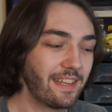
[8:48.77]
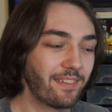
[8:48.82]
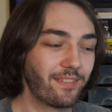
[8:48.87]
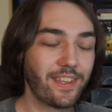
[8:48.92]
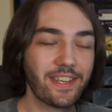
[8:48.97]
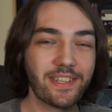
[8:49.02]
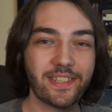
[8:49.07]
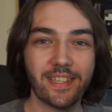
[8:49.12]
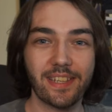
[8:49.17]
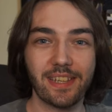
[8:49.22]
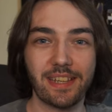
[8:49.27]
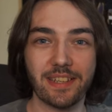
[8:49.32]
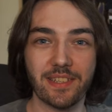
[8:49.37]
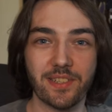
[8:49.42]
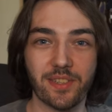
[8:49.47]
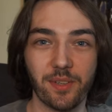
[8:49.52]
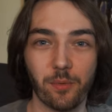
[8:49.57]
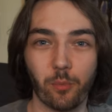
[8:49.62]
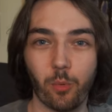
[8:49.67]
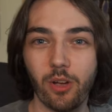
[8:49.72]
This is
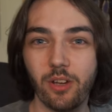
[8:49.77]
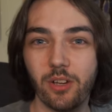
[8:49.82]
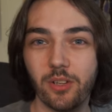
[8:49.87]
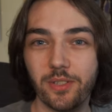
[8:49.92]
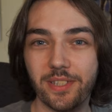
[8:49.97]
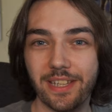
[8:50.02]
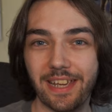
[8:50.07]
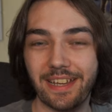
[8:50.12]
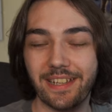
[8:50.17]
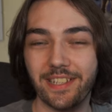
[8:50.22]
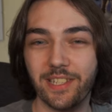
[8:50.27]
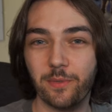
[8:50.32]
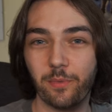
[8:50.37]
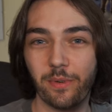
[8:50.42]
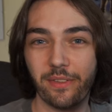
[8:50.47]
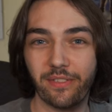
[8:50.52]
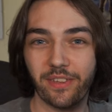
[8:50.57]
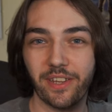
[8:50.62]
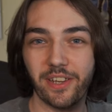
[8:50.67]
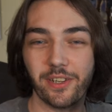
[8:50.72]
The World Ends
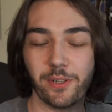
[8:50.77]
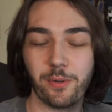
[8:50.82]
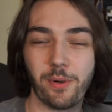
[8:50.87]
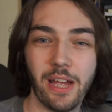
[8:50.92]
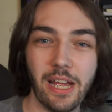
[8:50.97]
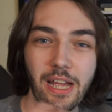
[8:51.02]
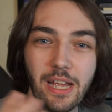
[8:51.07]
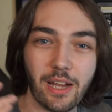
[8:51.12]
with You,